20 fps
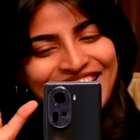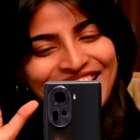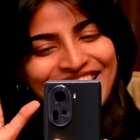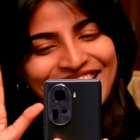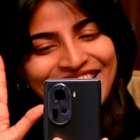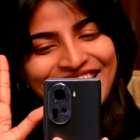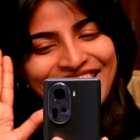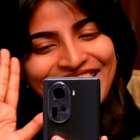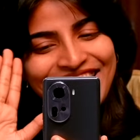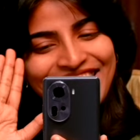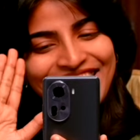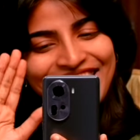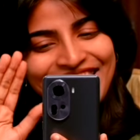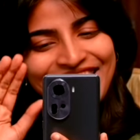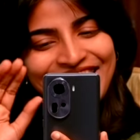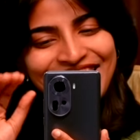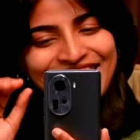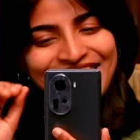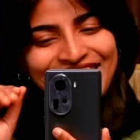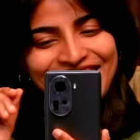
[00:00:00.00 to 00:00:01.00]

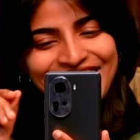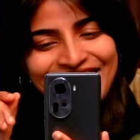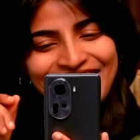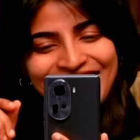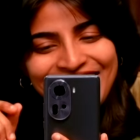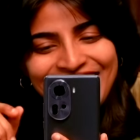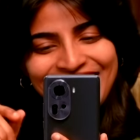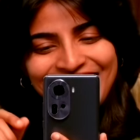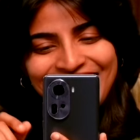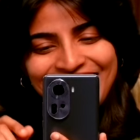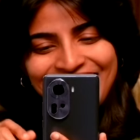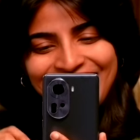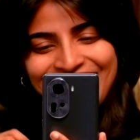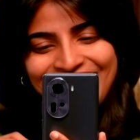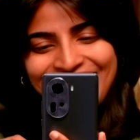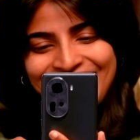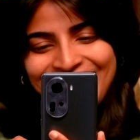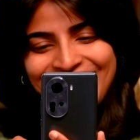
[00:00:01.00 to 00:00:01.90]
Nothing is said.